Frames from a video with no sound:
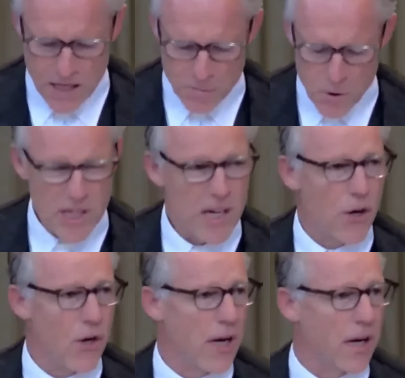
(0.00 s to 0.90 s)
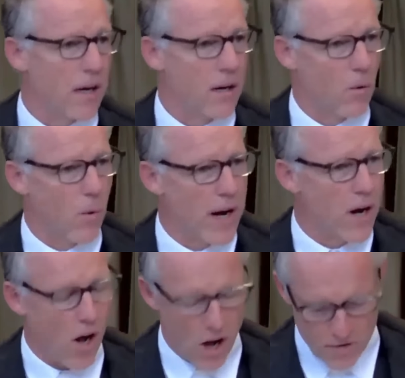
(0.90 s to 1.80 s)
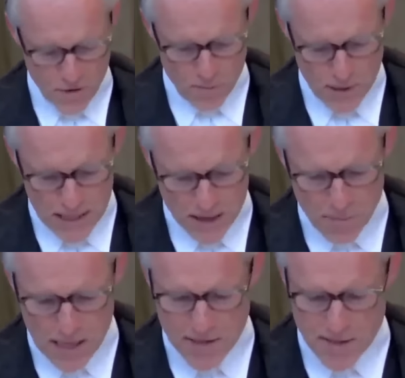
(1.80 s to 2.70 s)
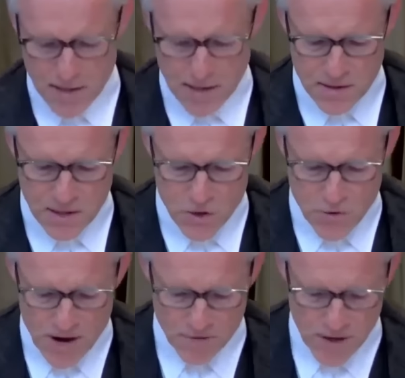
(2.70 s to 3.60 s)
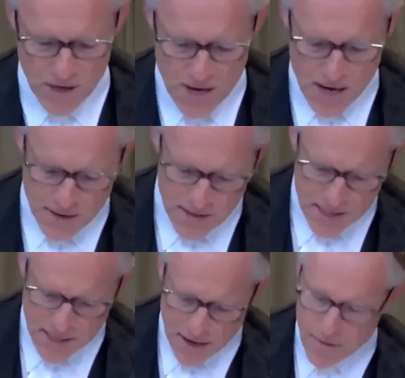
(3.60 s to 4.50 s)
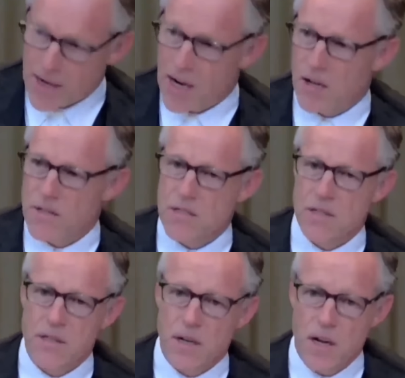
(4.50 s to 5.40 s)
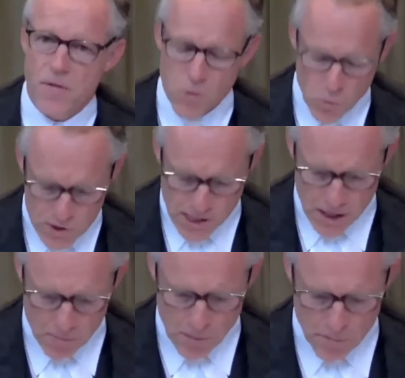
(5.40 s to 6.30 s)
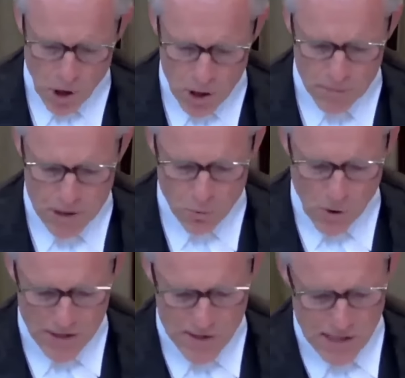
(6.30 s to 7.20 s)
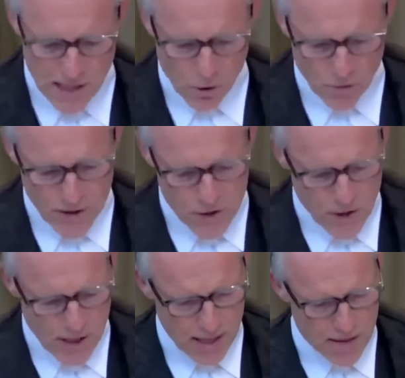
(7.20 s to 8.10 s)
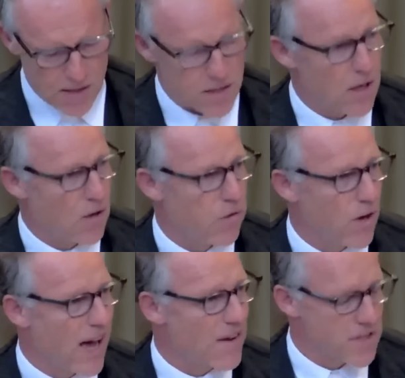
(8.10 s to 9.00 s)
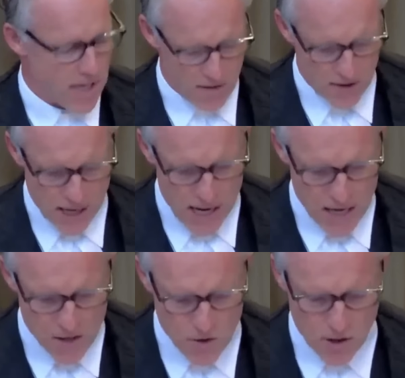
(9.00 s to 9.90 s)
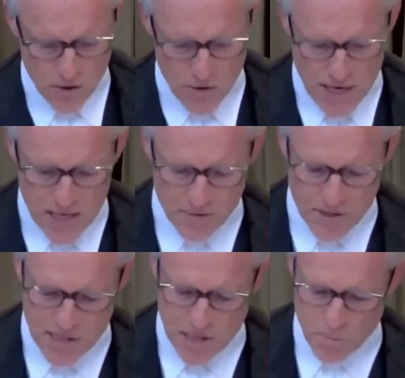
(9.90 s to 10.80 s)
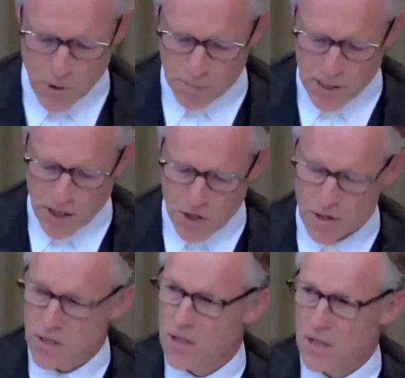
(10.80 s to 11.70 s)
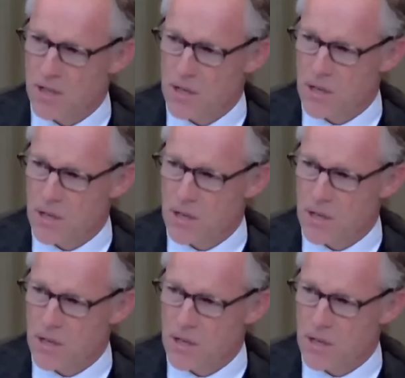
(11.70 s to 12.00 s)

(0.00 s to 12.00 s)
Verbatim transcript: and deliberately herding one and a half million Palestinians into Rafah, and then carrying out a full scale bombardment while sealing off entry and exit for life saving aid to an already devastated population,